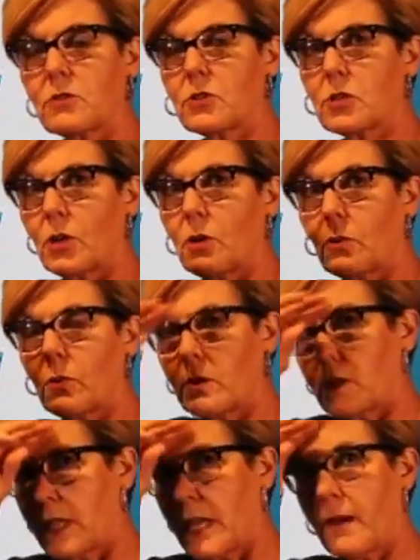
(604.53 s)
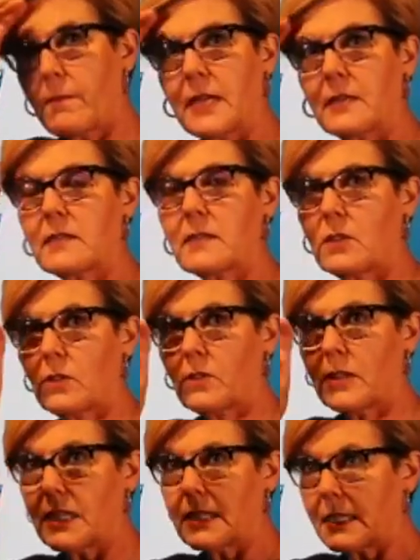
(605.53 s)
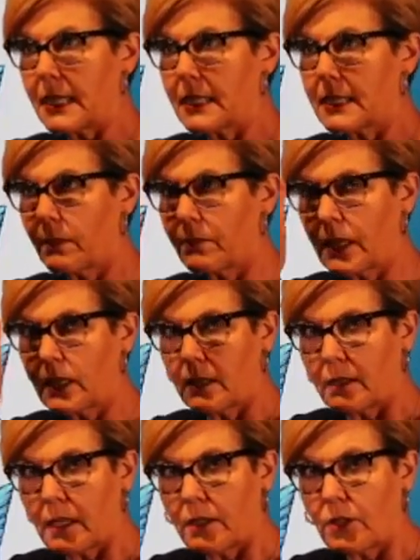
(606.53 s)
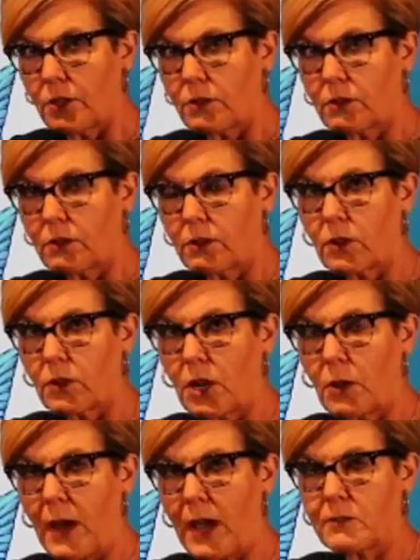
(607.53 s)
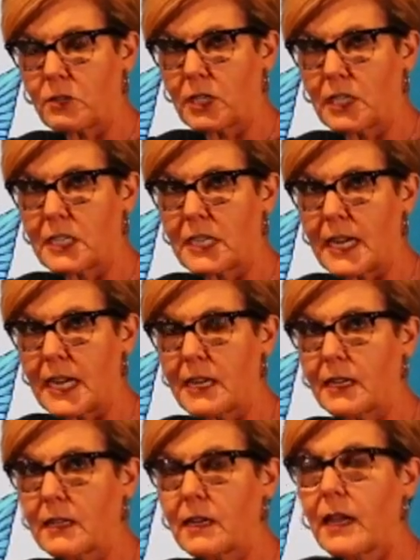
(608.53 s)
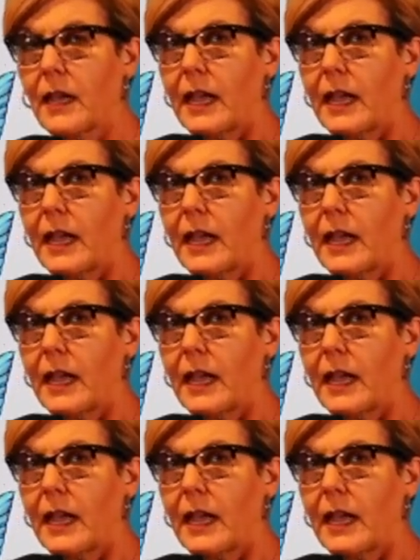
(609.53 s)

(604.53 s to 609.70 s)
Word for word: So that means, you know, they see something and then they'll go after it to eat it.